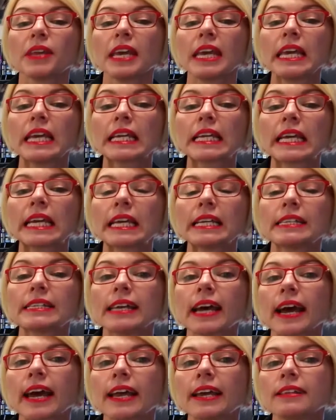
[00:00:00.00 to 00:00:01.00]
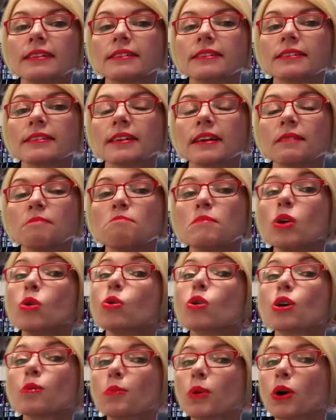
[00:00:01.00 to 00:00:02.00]
It contains
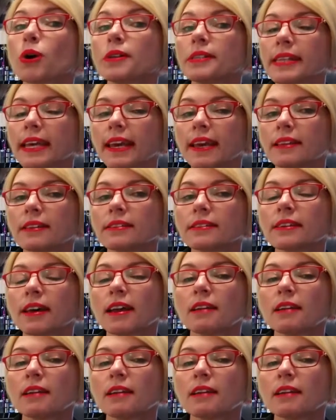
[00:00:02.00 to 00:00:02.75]
milk proteins,